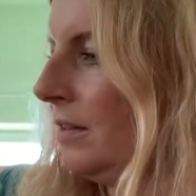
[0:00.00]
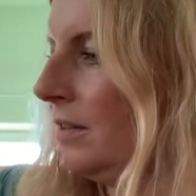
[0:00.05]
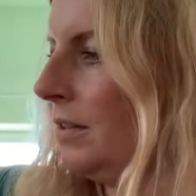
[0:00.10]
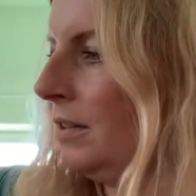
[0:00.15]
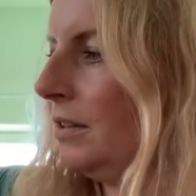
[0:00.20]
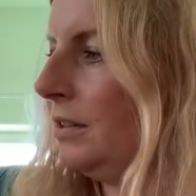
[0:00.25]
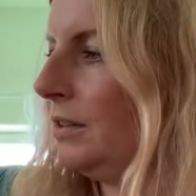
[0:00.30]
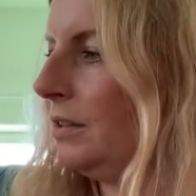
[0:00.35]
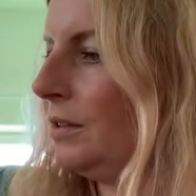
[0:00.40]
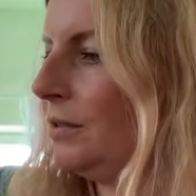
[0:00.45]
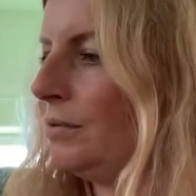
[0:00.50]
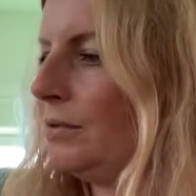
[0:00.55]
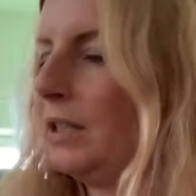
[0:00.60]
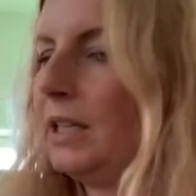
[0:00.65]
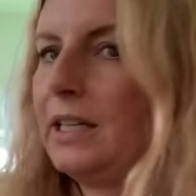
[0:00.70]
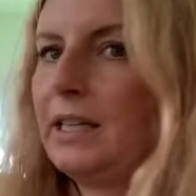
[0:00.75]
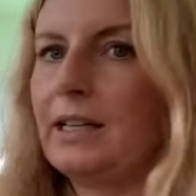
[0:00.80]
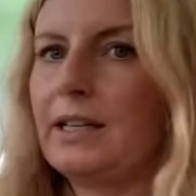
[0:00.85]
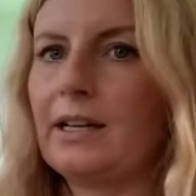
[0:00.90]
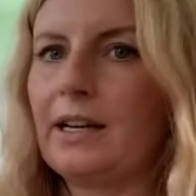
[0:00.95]
So
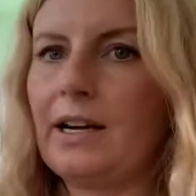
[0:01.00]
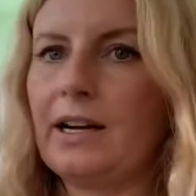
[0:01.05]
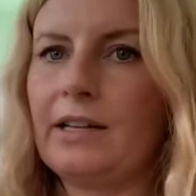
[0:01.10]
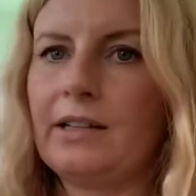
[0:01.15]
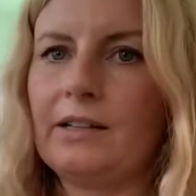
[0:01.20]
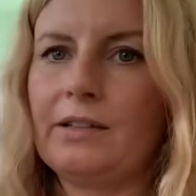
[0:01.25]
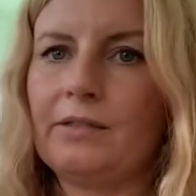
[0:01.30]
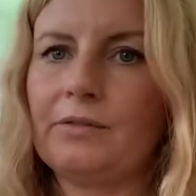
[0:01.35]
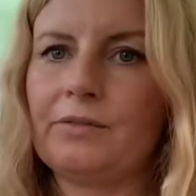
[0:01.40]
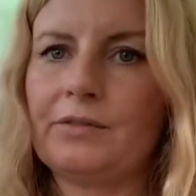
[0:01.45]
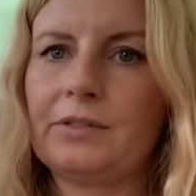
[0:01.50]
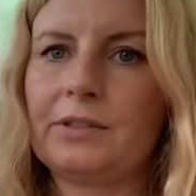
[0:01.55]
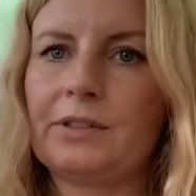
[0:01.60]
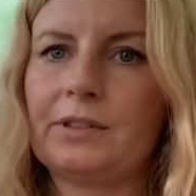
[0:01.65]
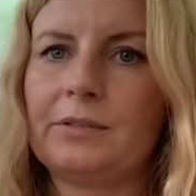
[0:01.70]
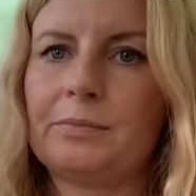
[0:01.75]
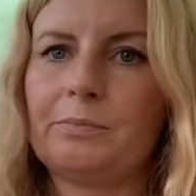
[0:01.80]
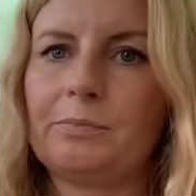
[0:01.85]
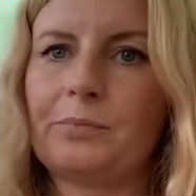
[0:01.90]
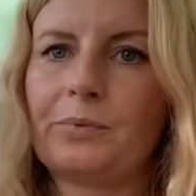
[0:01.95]
they kind of
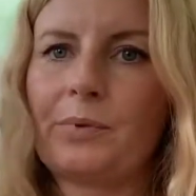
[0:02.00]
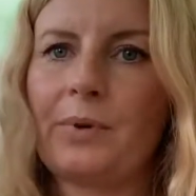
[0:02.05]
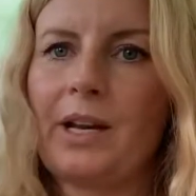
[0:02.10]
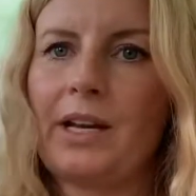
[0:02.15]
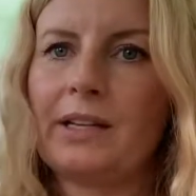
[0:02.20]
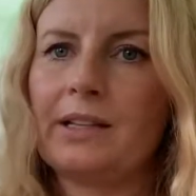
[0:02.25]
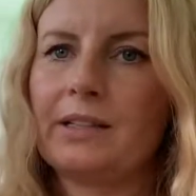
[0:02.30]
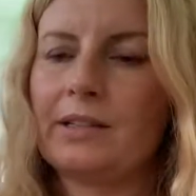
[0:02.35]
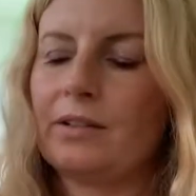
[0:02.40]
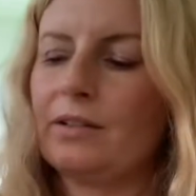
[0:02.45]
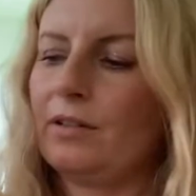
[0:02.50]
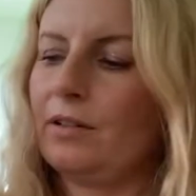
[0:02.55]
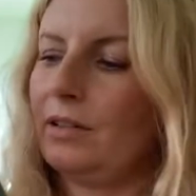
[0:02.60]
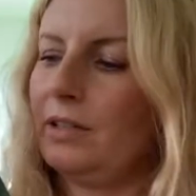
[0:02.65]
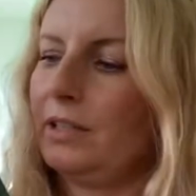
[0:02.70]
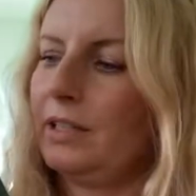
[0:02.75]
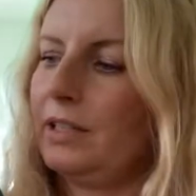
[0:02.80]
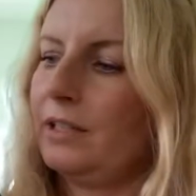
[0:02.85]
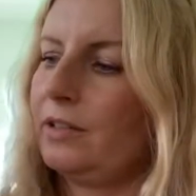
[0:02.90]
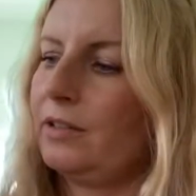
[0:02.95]
spread all
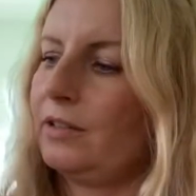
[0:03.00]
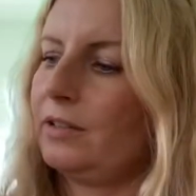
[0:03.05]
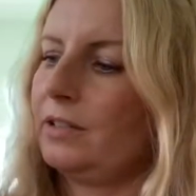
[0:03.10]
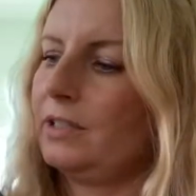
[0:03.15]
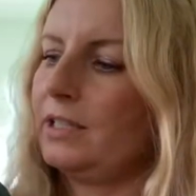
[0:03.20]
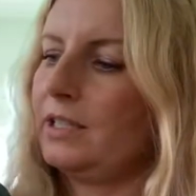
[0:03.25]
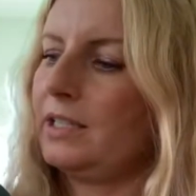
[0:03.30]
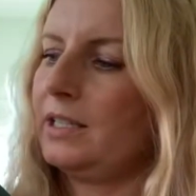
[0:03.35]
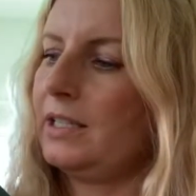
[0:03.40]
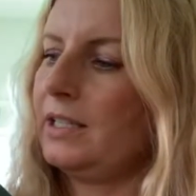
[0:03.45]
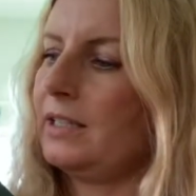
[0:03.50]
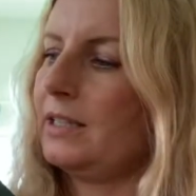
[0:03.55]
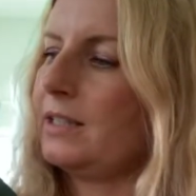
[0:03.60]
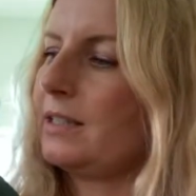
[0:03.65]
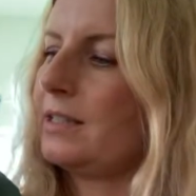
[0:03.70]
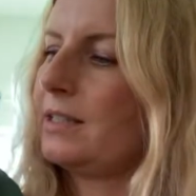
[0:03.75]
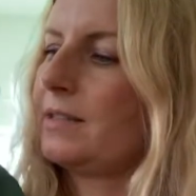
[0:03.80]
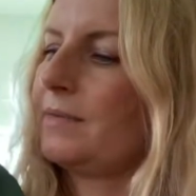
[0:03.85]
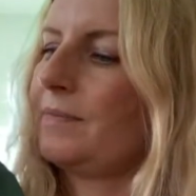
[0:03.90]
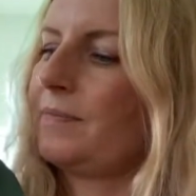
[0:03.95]
the
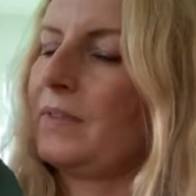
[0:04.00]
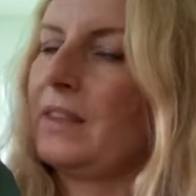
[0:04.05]
continents.